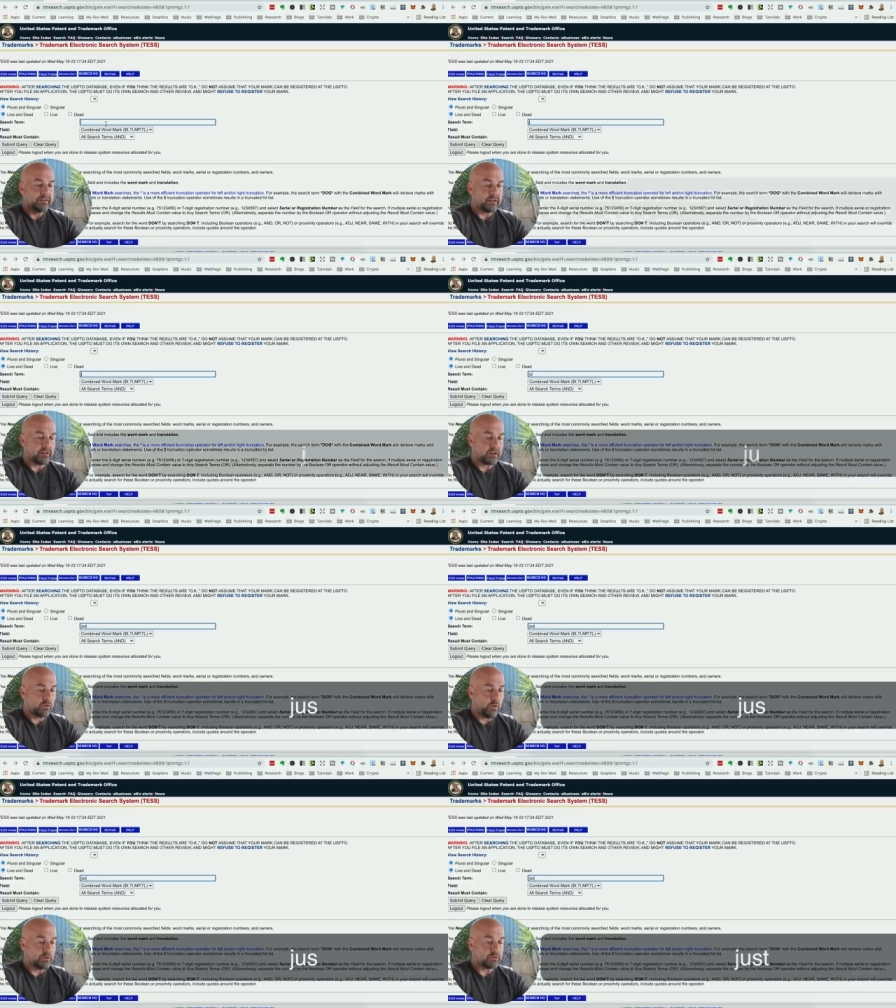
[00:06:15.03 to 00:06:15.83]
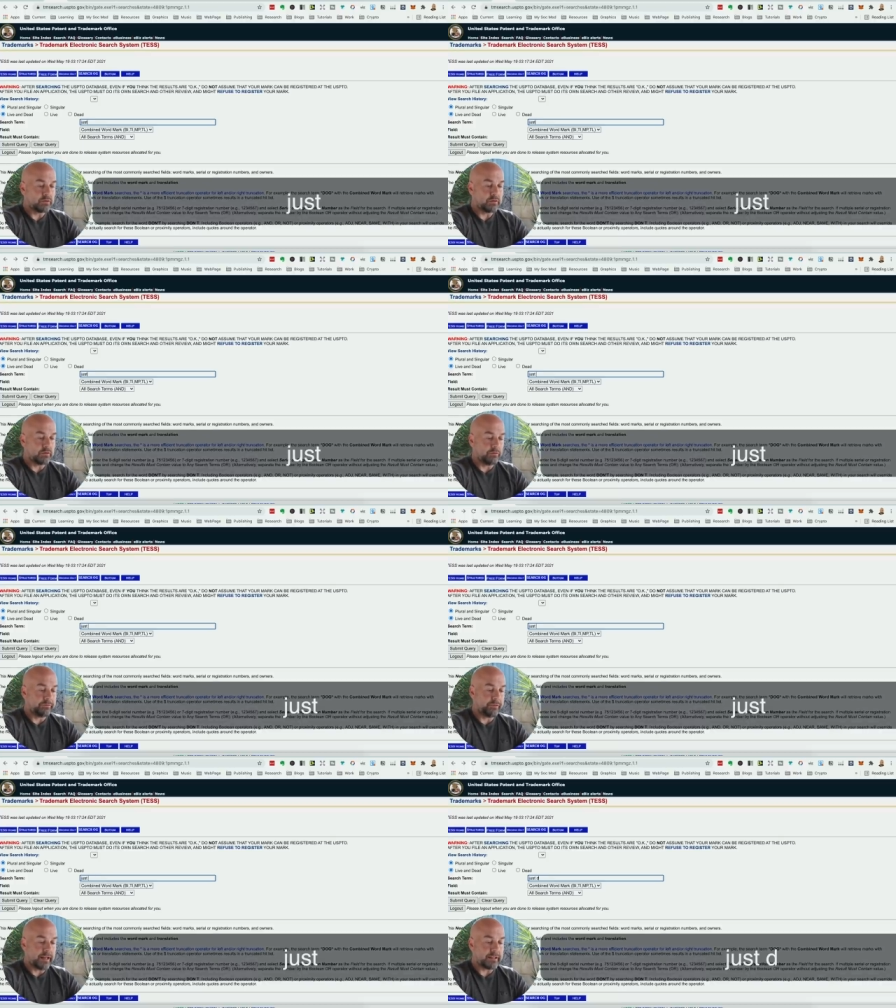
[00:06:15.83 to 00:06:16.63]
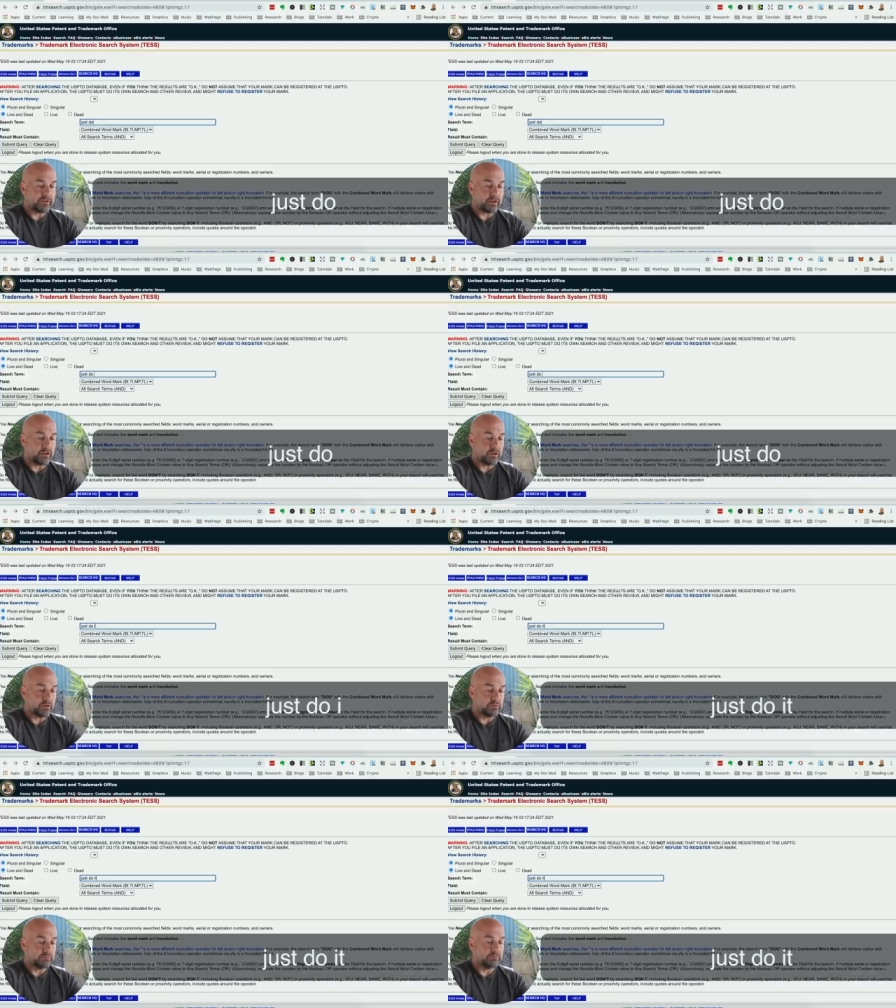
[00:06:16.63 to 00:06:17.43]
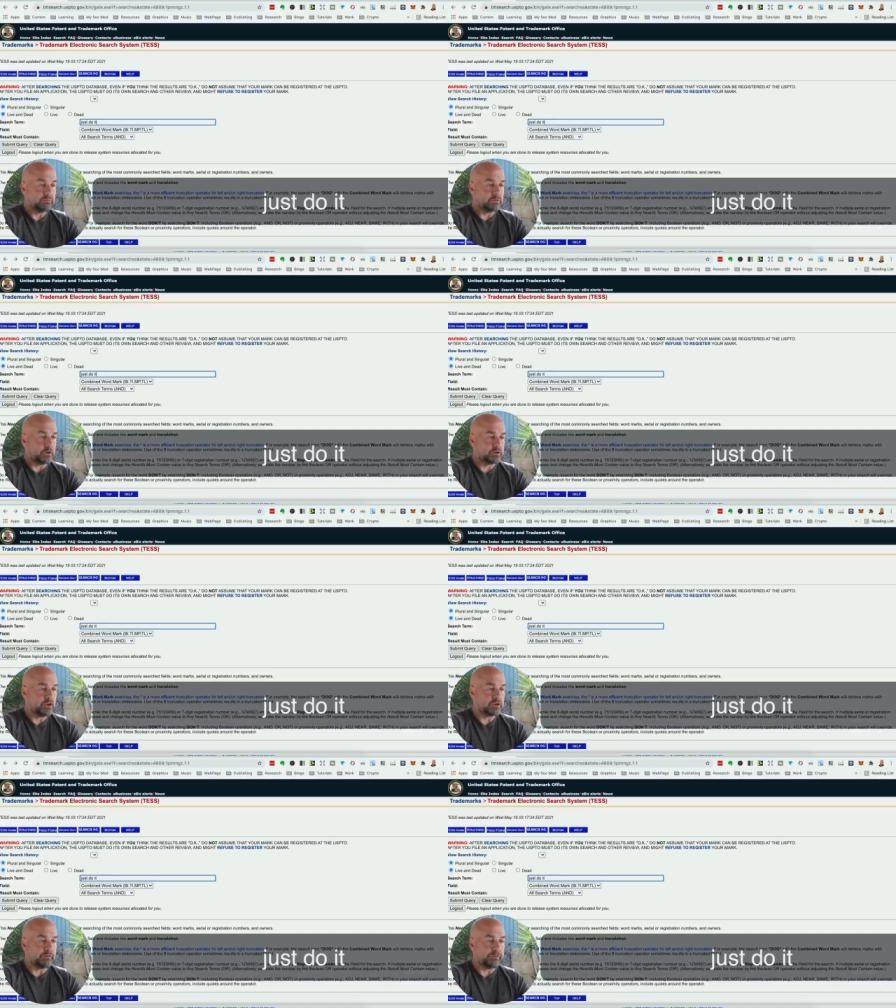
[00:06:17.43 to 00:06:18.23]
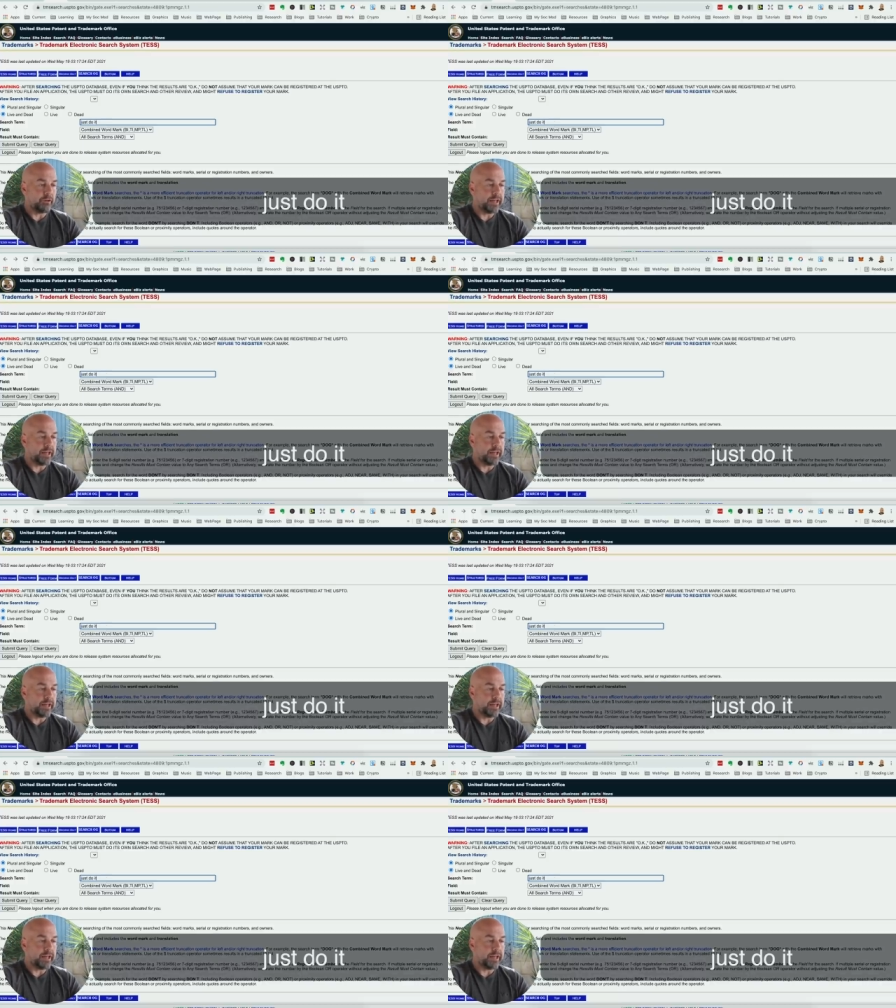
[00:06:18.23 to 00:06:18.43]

the, the quote or phrase that you're you're searching for.